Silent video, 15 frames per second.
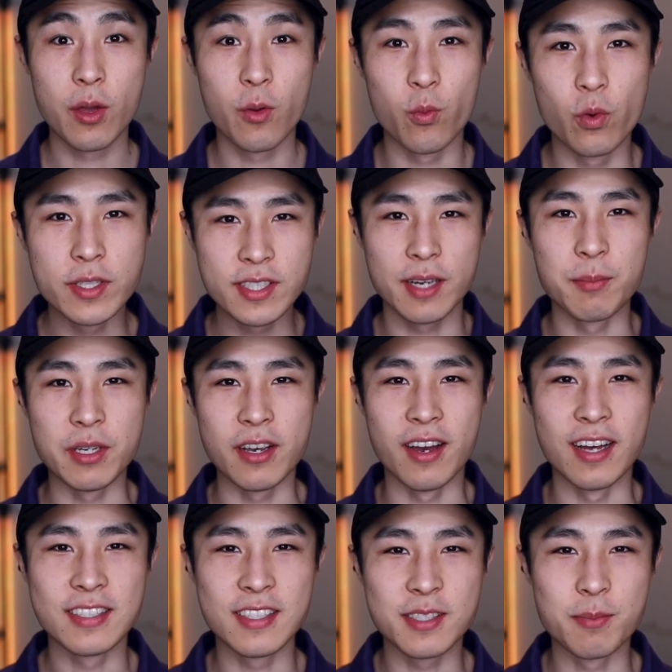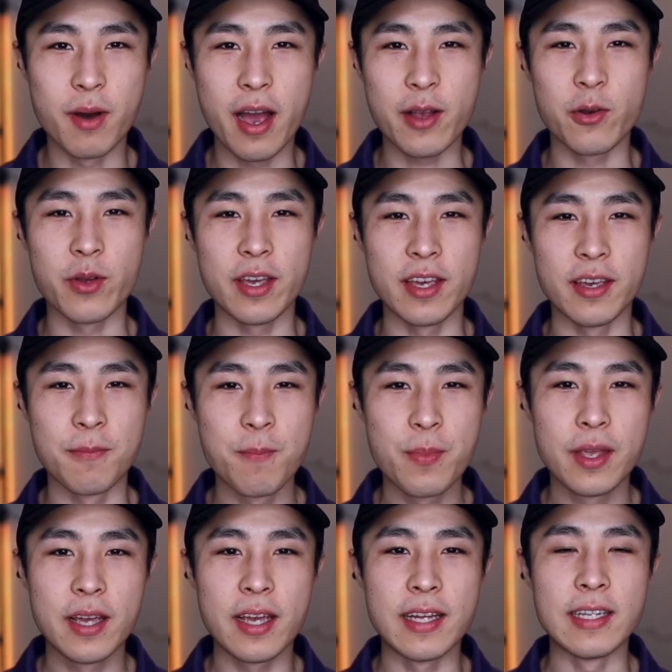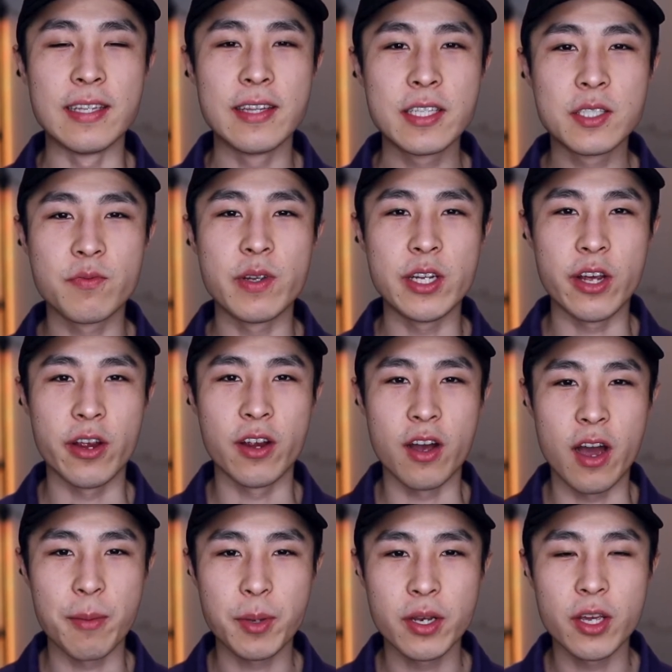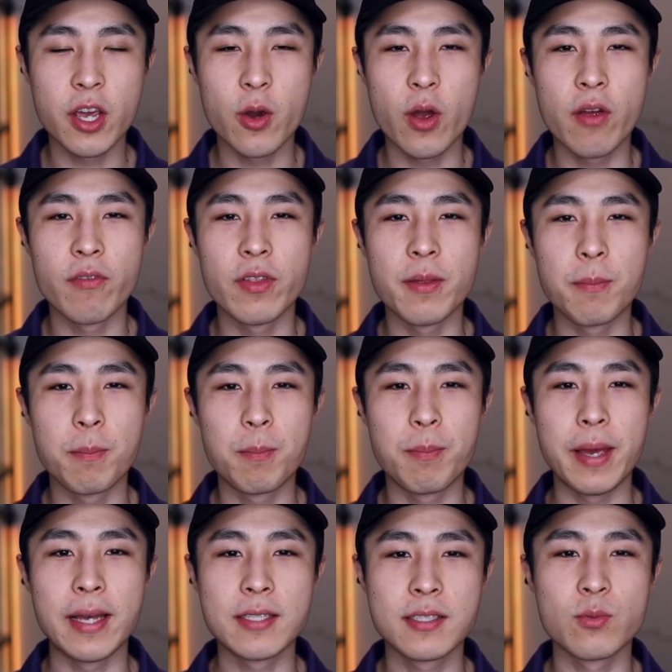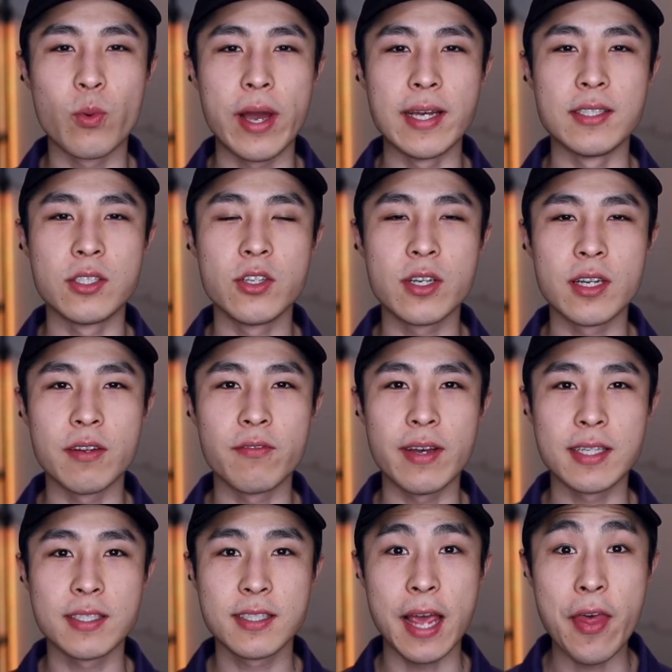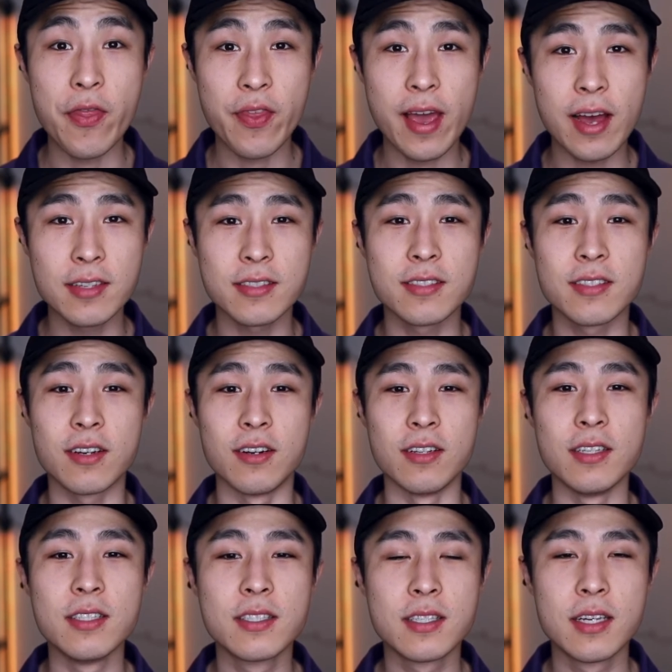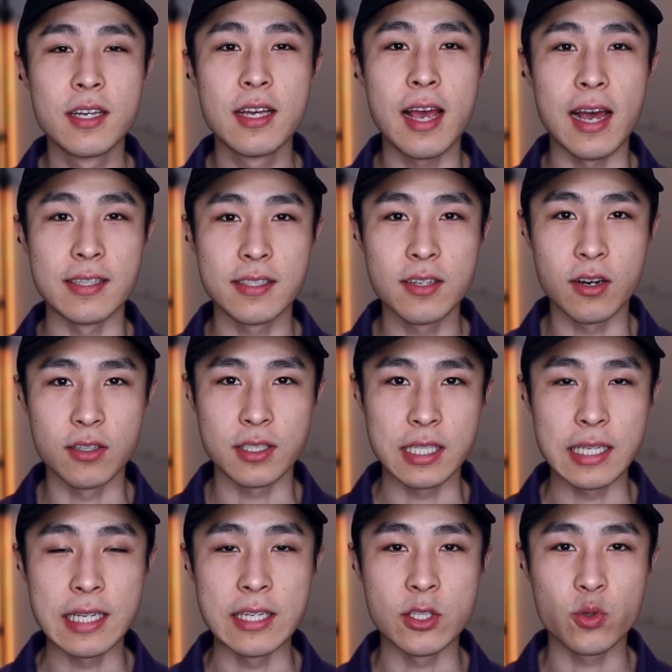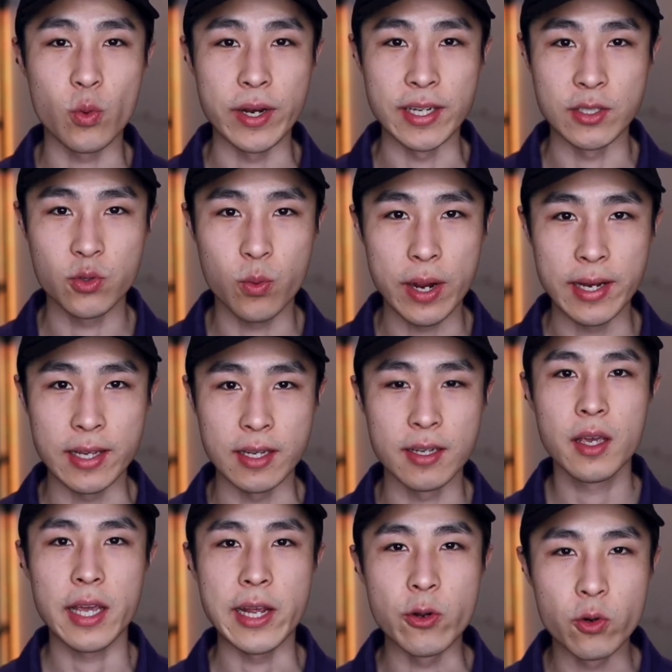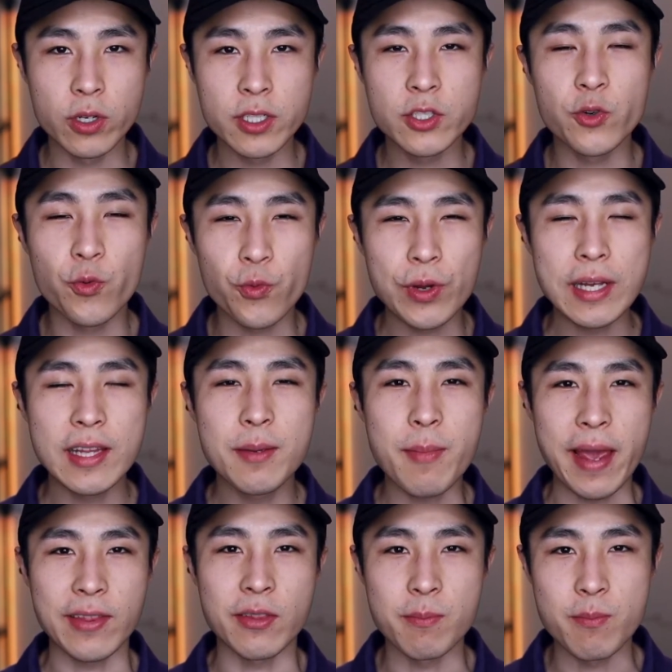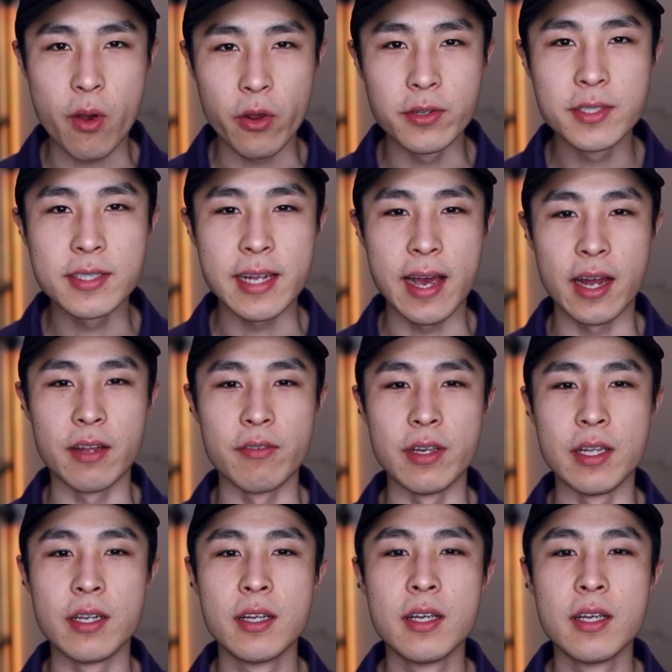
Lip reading: What's up you guys, it's Michael here, and in this video I'm going to go over the best ways you can invest $10,000 as an Aussie in 2020 in order to really make the most out of it,